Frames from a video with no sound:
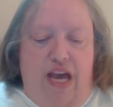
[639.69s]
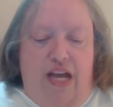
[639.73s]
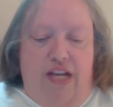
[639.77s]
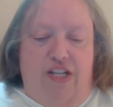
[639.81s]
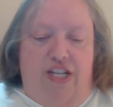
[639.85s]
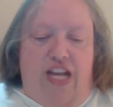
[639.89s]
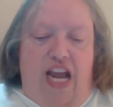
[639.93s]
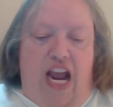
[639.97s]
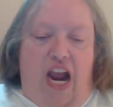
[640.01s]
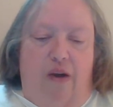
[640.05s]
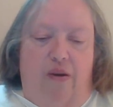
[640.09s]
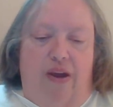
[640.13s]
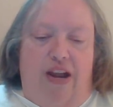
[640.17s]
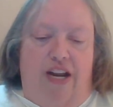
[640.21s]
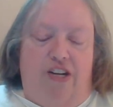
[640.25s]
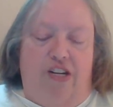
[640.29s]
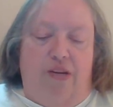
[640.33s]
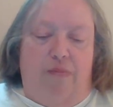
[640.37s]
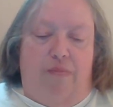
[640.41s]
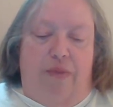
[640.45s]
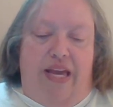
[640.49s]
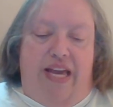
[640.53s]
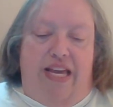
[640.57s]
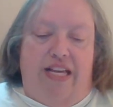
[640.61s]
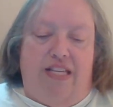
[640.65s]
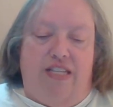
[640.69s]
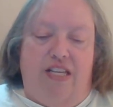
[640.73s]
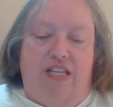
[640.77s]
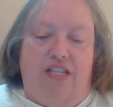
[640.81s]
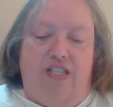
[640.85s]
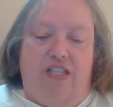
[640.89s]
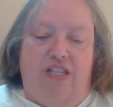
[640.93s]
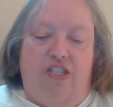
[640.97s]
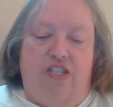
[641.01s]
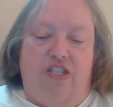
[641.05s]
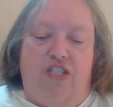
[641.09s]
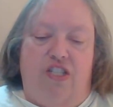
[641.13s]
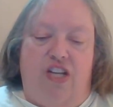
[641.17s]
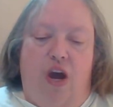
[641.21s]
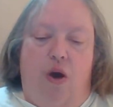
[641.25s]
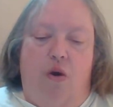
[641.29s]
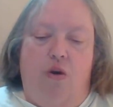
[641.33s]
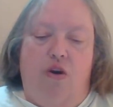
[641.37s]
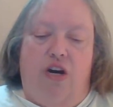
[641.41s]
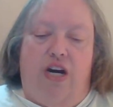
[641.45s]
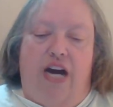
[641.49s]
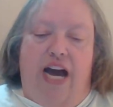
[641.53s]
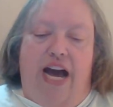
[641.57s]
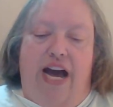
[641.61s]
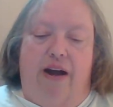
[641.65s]
tearing to pieces the snow
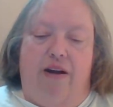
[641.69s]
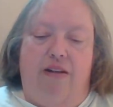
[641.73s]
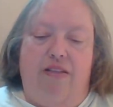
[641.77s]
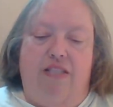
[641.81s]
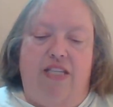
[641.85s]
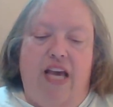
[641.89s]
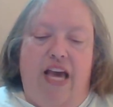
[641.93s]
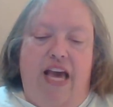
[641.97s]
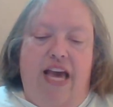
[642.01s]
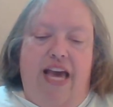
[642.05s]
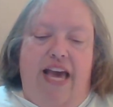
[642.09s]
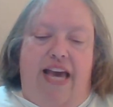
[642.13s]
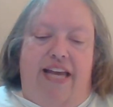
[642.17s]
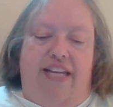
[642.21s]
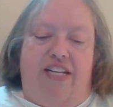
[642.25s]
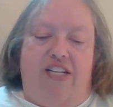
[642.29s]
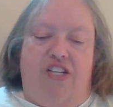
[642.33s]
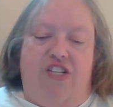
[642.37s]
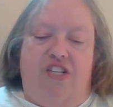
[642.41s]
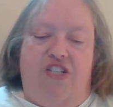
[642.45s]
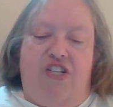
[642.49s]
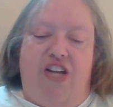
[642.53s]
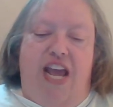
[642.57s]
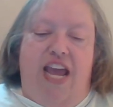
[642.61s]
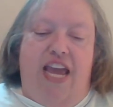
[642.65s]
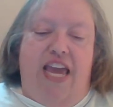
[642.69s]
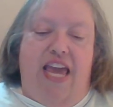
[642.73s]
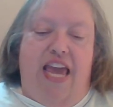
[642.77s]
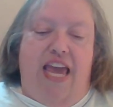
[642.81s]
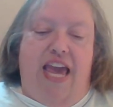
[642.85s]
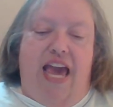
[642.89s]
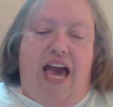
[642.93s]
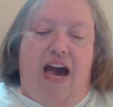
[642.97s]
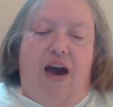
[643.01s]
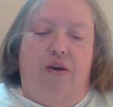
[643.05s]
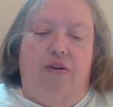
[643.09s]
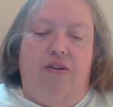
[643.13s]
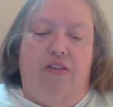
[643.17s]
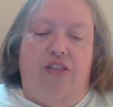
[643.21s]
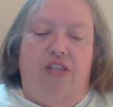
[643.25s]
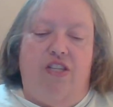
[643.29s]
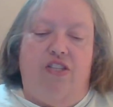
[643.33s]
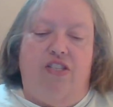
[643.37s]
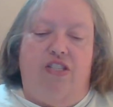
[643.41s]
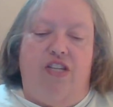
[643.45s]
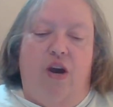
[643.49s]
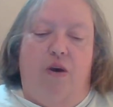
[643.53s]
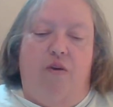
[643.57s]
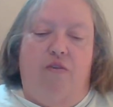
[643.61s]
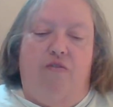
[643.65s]
clouds and shaking out the
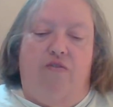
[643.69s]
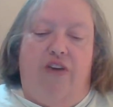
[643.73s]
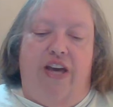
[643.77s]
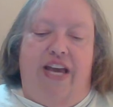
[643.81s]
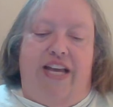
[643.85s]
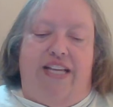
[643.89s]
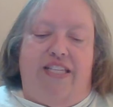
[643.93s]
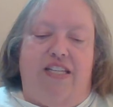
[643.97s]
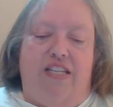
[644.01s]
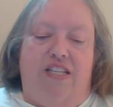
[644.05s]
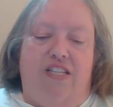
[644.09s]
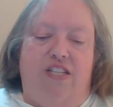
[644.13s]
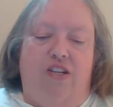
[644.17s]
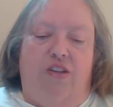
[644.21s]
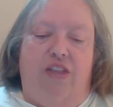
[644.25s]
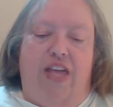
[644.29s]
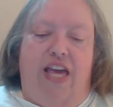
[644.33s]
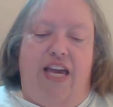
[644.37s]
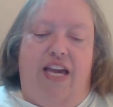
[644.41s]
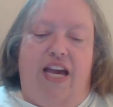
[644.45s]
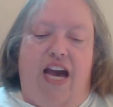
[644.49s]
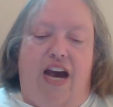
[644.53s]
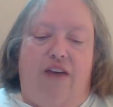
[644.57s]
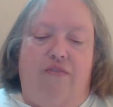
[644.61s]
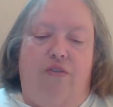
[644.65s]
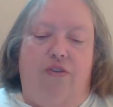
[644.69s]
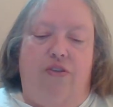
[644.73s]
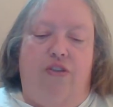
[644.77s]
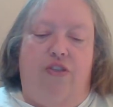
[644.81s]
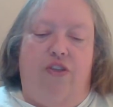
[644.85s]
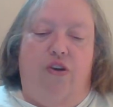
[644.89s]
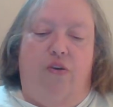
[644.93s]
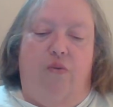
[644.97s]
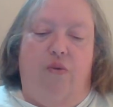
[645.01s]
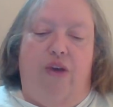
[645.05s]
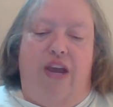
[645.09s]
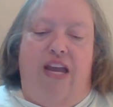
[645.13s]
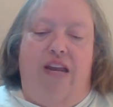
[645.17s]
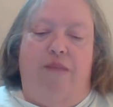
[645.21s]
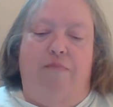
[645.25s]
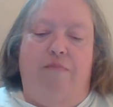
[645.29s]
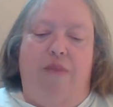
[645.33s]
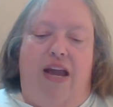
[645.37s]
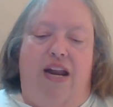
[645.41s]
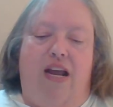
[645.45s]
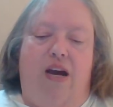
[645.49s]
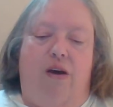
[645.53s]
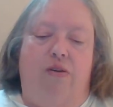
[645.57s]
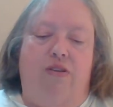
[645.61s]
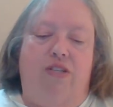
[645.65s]
snowflakes until they covered the green
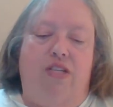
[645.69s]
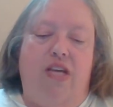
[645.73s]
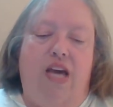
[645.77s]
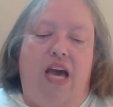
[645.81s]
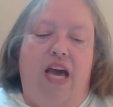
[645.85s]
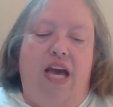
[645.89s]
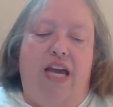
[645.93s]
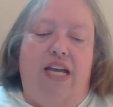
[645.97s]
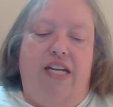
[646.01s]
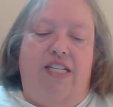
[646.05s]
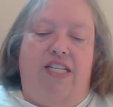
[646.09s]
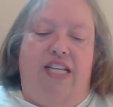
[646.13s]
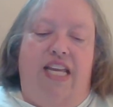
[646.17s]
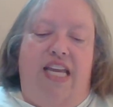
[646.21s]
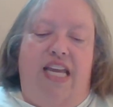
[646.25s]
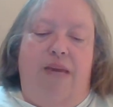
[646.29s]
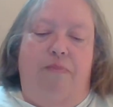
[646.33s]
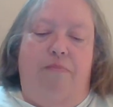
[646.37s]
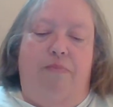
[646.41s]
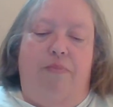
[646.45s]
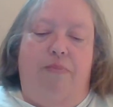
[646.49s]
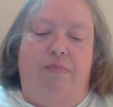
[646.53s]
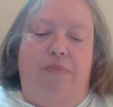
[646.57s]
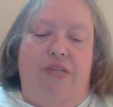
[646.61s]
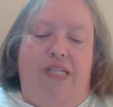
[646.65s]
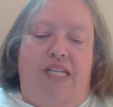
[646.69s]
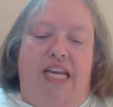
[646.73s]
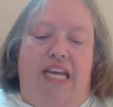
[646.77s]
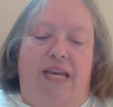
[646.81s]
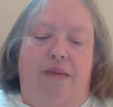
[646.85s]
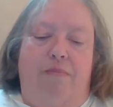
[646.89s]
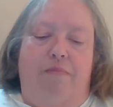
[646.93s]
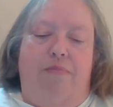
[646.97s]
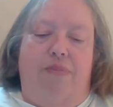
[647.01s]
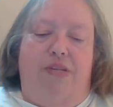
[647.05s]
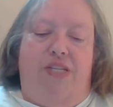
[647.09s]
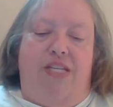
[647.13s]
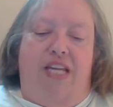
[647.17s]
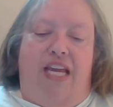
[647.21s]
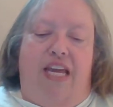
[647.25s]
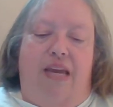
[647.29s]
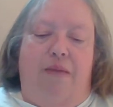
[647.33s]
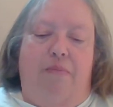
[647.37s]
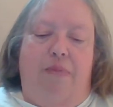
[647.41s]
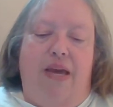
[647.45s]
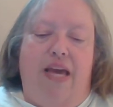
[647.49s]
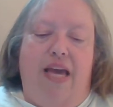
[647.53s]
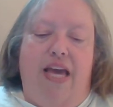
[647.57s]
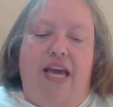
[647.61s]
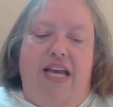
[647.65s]
meadows deep, deep, deep.